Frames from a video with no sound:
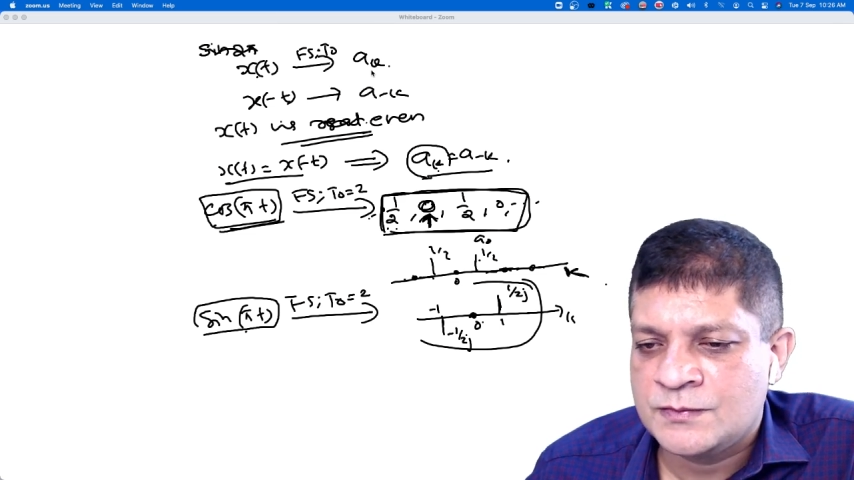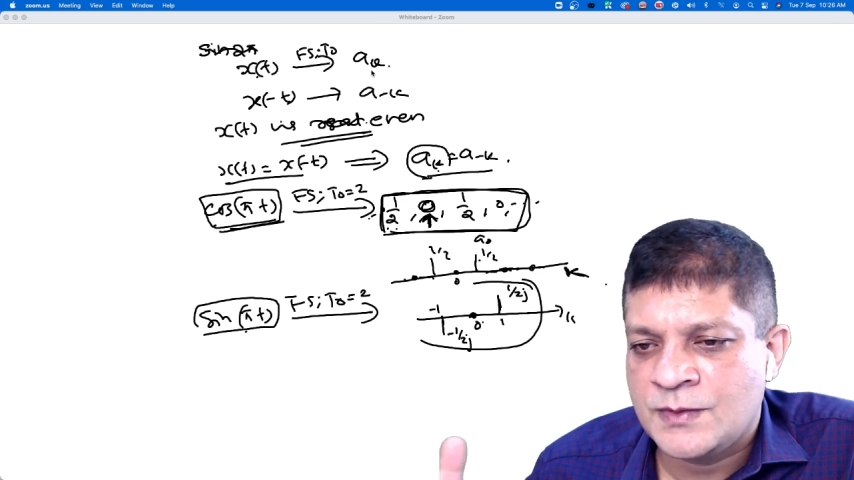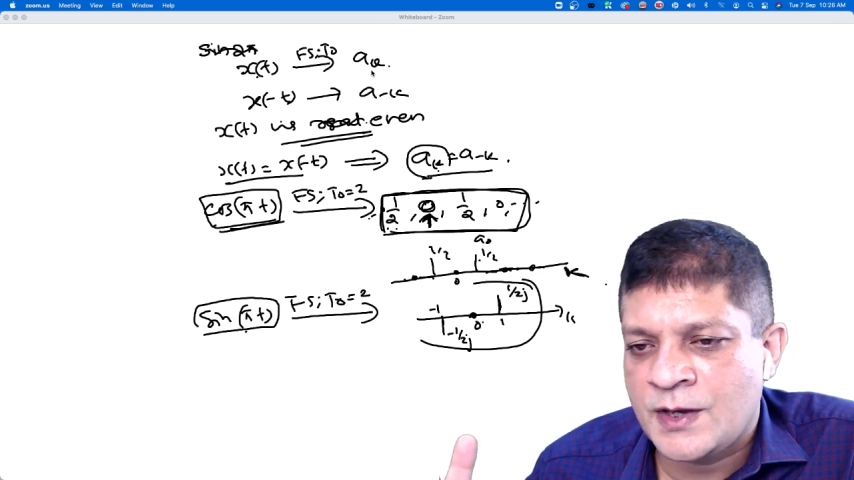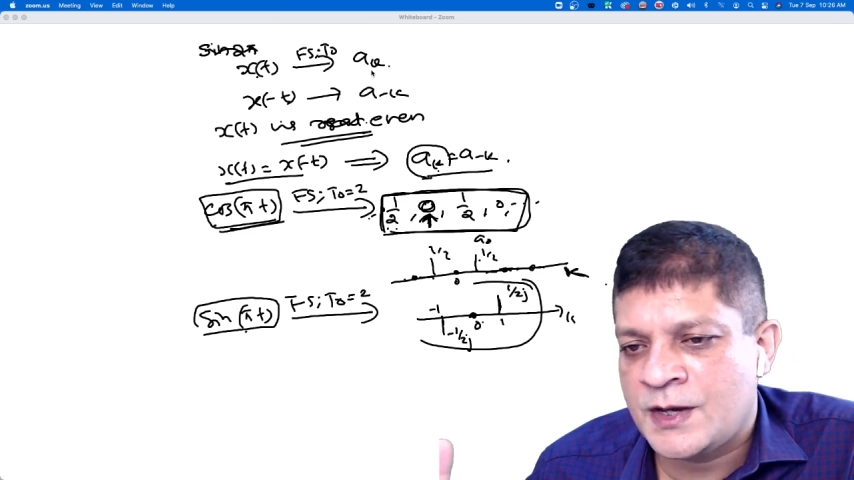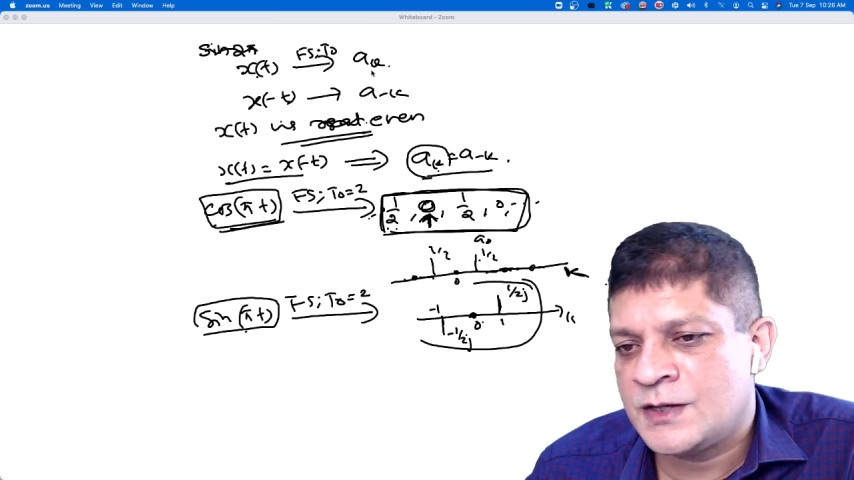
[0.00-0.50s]

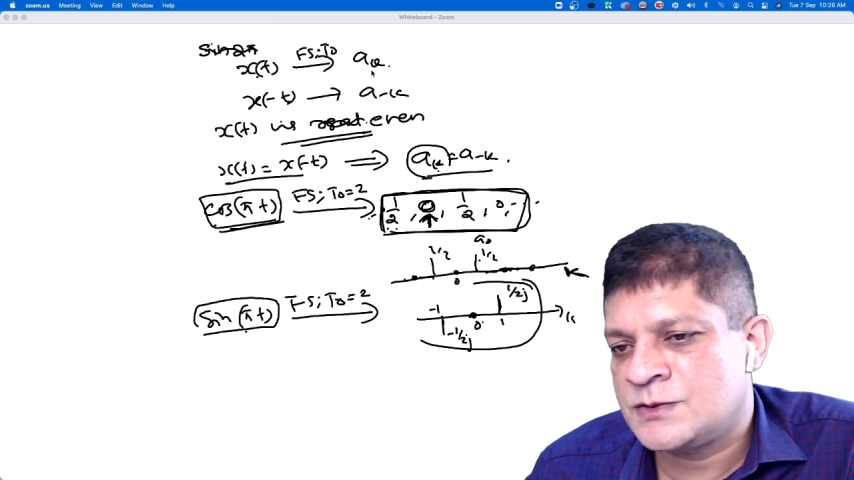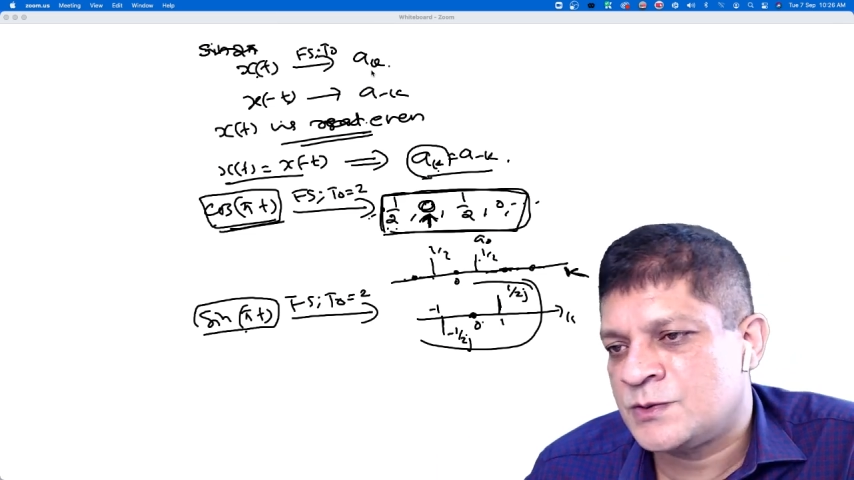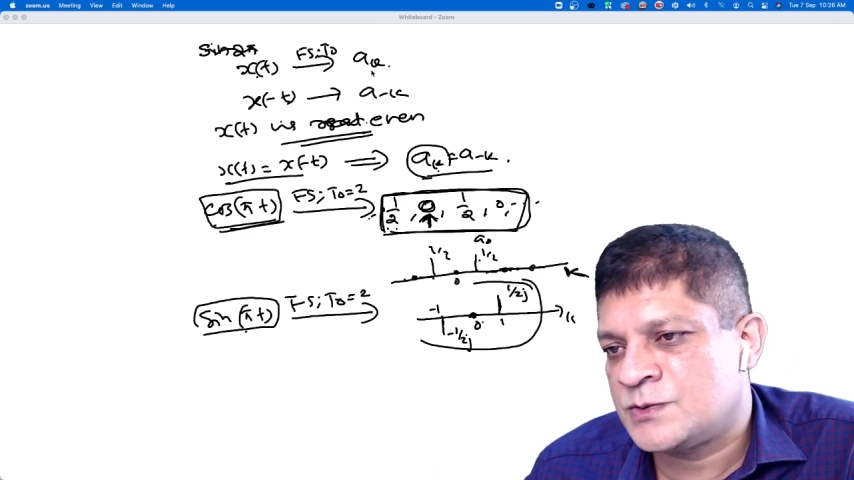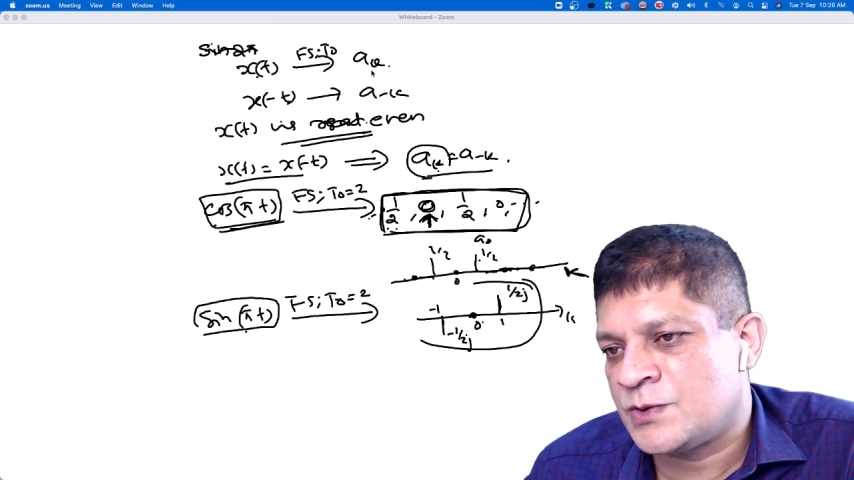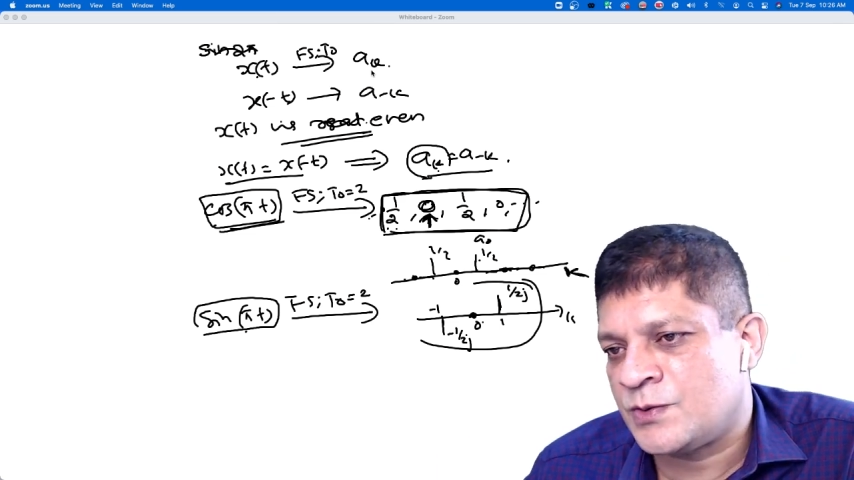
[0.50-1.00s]
ak is
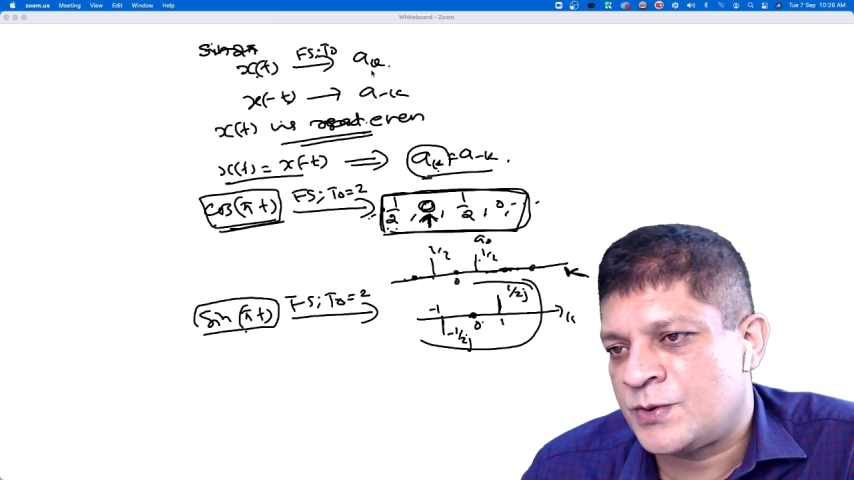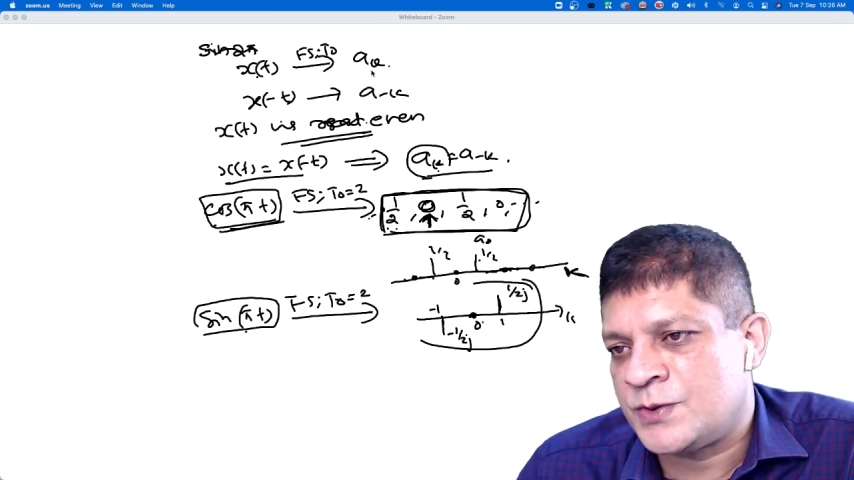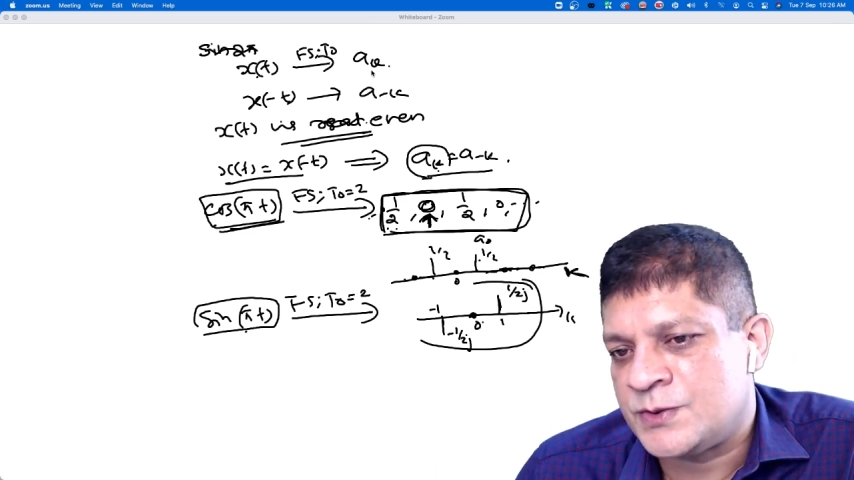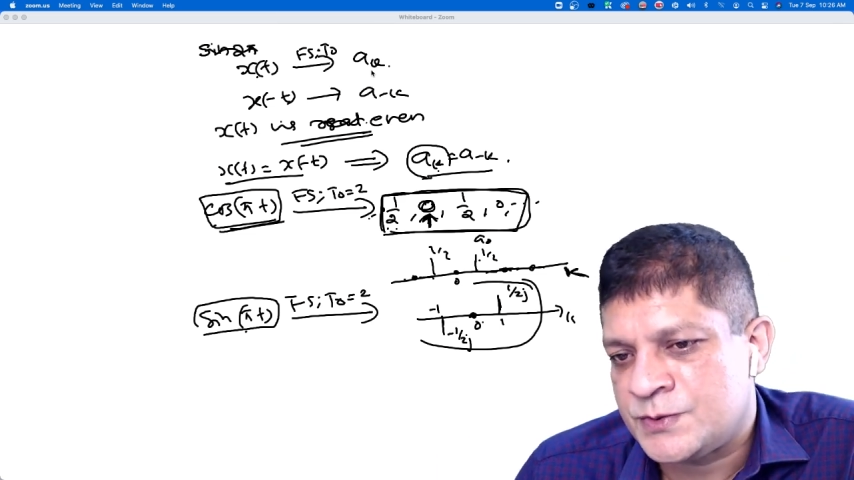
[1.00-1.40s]
also odd.